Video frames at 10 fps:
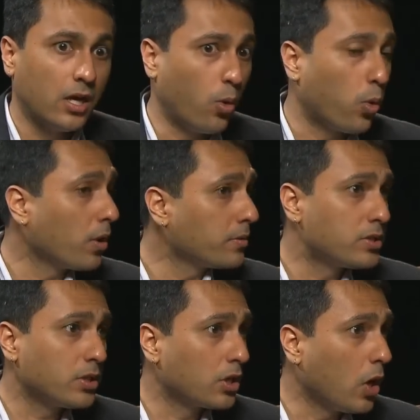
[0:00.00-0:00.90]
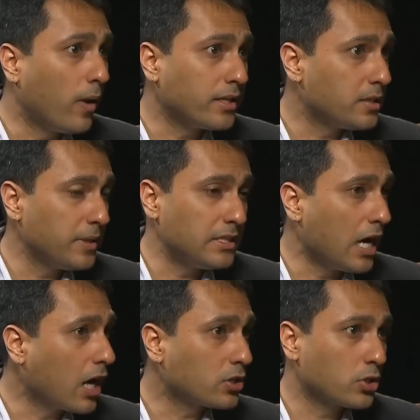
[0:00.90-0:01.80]
or to go on to be
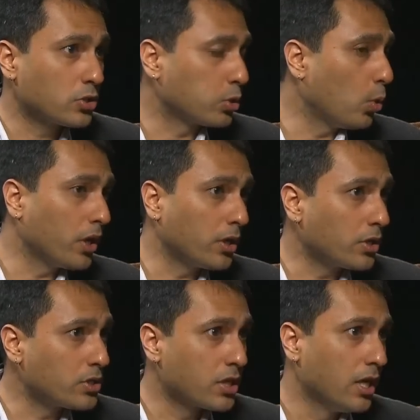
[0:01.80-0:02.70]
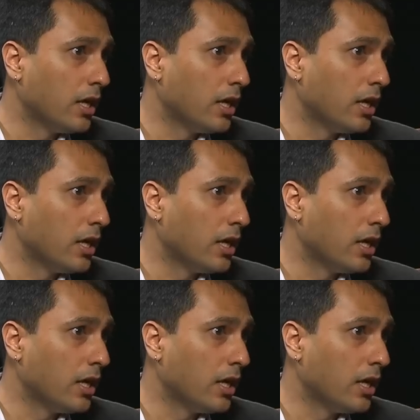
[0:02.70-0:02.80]
doctors, lawyers,